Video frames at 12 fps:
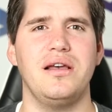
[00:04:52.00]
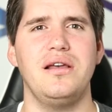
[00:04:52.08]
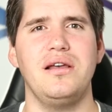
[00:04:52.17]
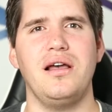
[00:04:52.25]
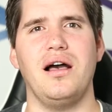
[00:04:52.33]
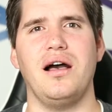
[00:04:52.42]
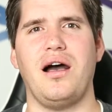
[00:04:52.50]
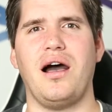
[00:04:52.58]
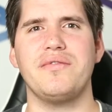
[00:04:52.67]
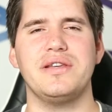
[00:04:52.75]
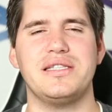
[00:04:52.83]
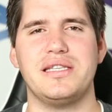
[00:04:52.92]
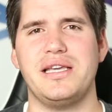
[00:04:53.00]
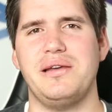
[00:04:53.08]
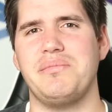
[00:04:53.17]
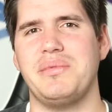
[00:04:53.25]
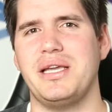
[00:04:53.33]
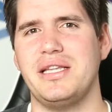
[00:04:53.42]
Obviously it
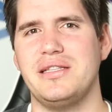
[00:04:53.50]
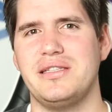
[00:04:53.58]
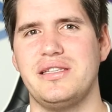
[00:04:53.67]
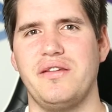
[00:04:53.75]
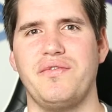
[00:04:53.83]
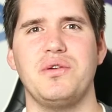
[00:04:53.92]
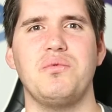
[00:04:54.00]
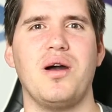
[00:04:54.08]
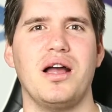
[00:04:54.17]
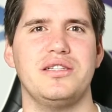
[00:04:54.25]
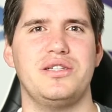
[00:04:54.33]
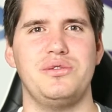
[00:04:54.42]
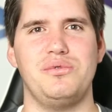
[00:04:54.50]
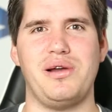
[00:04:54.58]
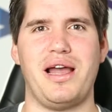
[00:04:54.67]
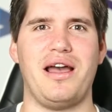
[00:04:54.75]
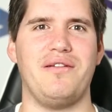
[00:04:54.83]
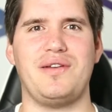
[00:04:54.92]
means if you want to
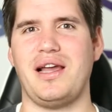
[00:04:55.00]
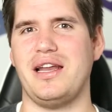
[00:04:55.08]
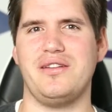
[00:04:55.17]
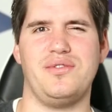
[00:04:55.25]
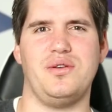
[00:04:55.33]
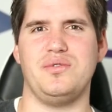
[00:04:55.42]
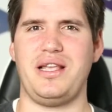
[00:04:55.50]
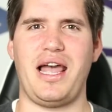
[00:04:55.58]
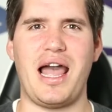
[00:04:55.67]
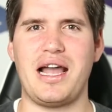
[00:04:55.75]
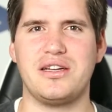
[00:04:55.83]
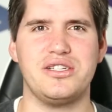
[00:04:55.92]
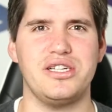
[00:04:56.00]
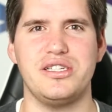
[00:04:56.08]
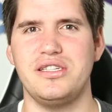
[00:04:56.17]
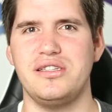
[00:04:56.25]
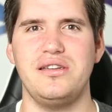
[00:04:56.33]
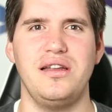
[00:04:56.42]
have kind of those
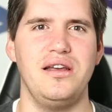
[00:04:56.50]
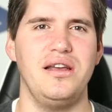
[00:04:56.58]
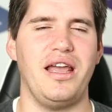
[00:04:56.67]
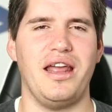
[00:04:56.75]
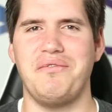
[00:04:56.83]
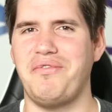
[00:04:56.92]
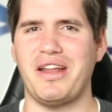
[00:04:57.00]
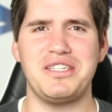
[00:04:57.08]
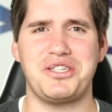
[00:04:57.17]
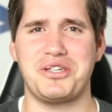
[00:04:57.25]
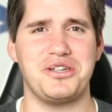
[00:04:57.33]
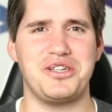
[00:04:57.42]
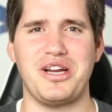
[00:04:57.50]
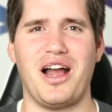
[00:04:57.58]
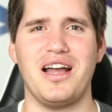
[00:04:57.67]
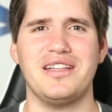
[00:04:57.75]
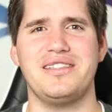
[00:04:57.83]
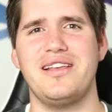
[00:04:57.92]
action adventure
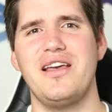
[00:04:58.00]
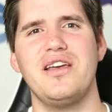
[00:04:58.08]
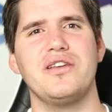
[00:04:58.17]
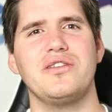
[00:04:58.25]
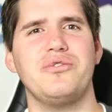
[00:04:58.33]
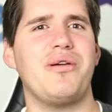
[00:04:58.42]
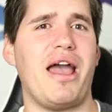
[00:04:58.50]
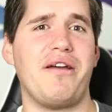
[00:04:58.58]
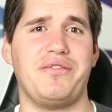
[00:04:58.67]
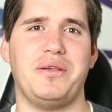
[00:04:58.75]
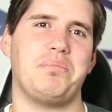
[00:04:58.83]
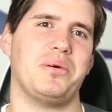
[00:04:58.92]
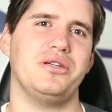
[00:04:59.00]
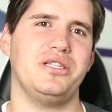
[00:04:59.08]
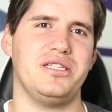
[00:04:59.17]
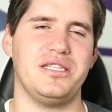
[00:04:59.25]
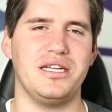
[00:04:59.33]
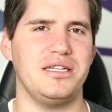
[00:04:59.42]
shots, you have to purchase
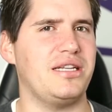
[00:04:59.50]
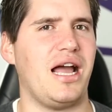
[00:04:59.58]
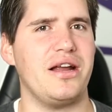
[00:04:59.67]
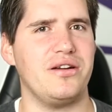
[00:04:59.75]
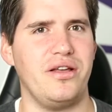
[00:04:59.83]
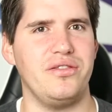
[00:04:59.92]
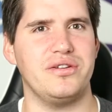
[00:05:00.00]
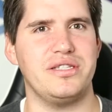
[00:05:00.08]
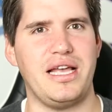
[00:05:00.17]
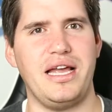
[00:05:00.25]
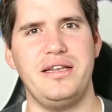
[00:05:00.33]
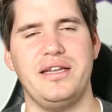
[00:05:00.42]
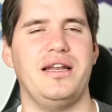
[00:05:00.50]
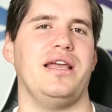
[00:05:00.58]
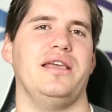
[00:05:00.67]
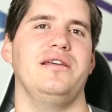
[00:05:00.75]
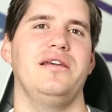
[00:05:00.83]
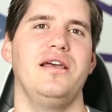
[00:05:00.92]
an entire other set, and
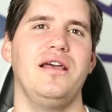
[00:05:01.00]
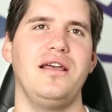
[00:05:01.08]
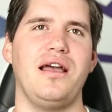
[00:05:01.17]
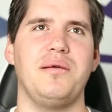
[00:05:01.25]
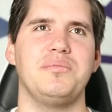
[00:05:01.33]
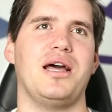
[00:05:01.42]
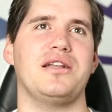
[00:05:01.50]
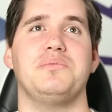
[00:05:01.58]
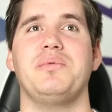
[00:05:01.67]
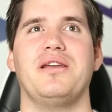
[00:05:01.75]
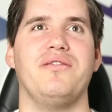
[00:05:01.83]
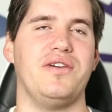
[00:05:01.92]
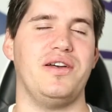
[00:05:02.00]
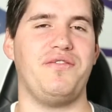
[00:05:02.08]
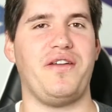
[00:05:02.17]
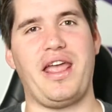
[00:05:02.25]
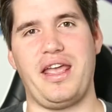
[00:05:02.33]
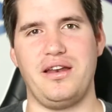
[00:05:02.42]
I'm not as big of a
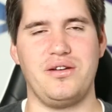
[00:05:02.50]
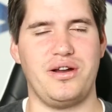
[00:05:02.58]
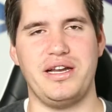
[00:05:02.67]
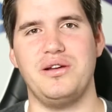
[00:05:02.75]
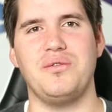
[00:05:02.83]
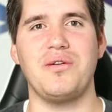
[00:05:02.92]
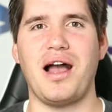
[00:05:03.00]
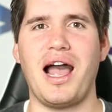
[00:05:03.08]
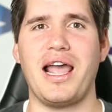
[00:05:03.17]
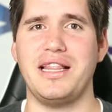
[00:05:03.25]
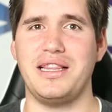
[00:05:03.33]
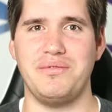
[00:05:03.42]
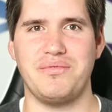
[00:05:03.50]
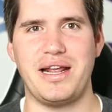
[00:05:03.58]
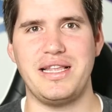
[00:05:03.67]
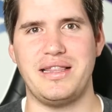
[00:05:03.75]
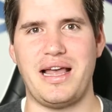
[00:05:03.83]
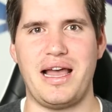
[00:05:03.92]
fan, or I don't highly rate
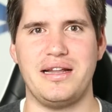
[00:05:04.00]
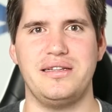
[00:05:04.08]
that,